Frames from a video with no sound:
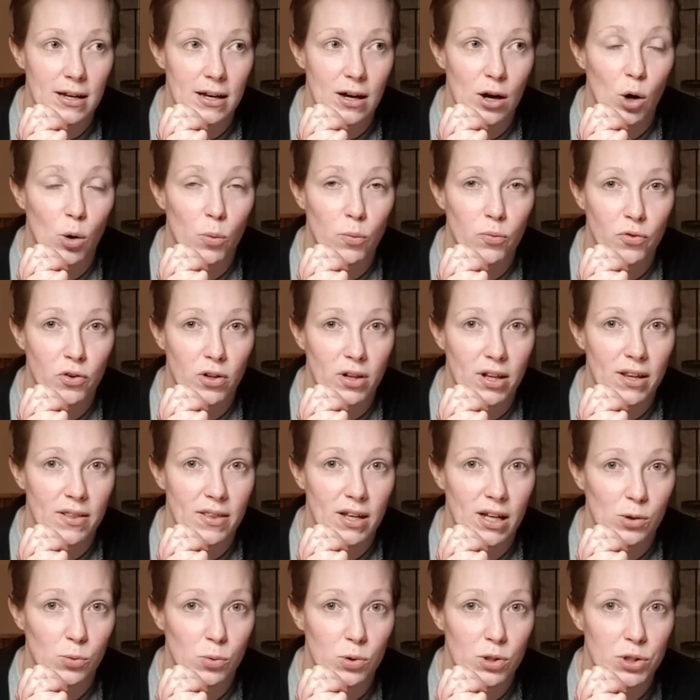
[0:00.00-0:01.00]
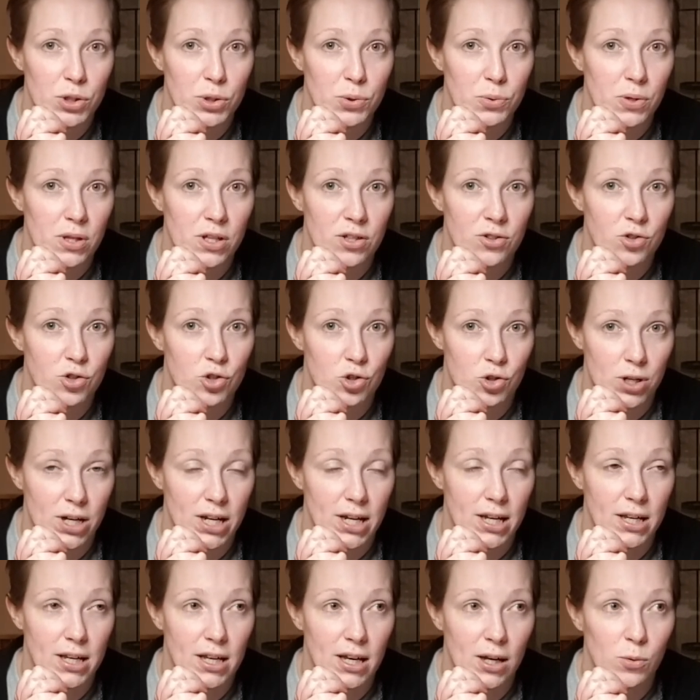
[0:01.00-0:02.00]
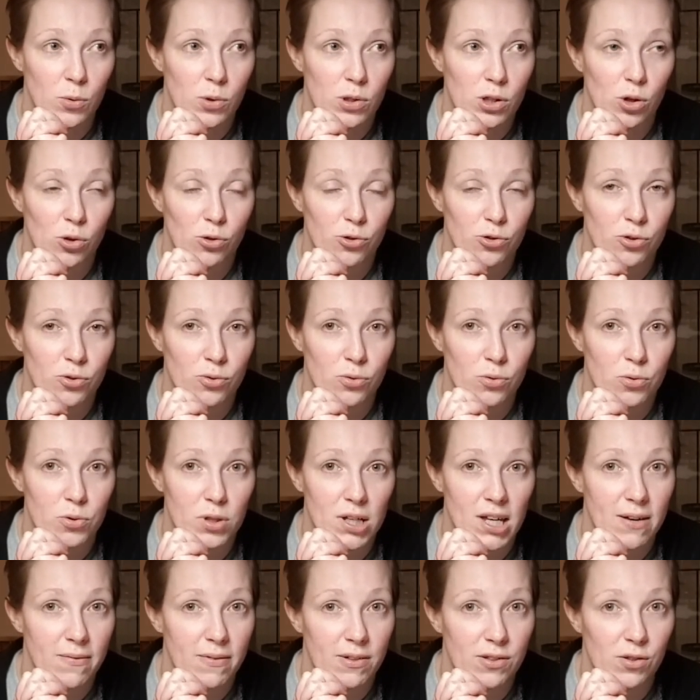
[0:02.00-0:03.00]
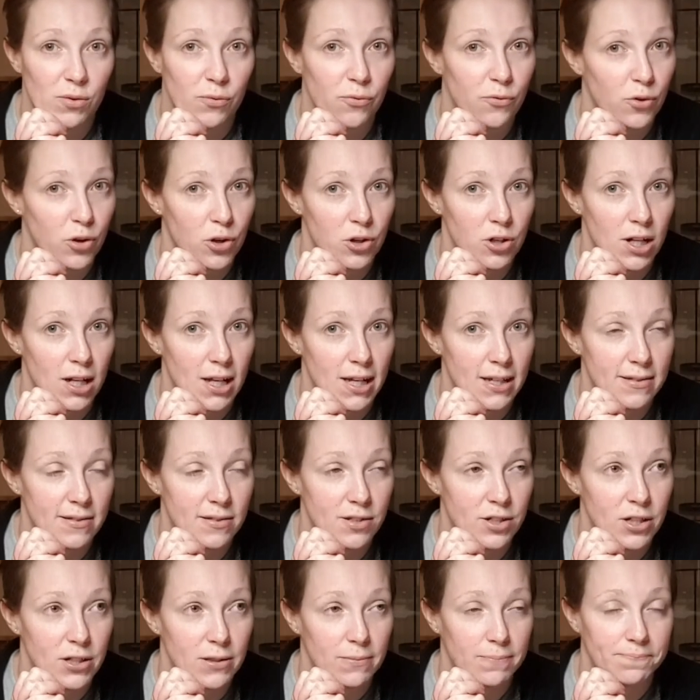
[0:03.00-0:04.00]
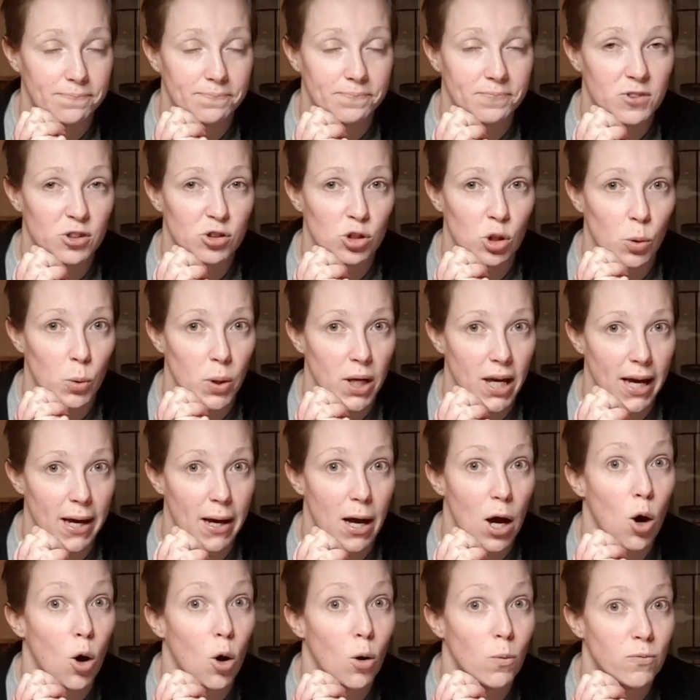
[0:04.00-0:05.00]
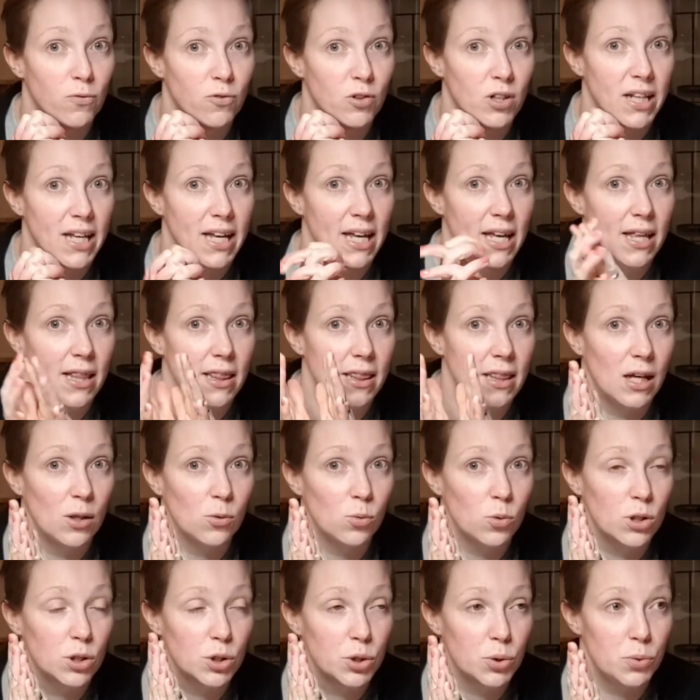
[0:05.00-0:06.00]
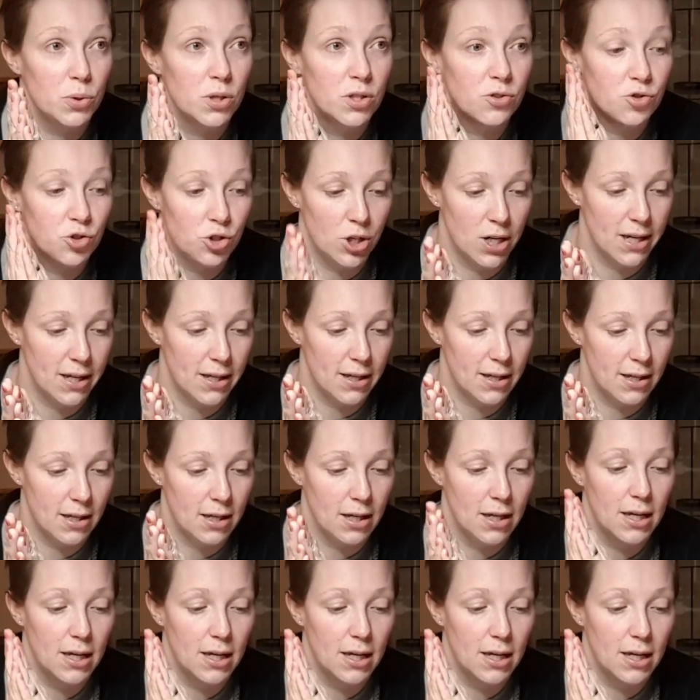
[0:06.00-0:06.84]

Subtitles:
hopefully that will do the trick. I will also give it some fertilizer. So yeah, hopefully that will do the trick.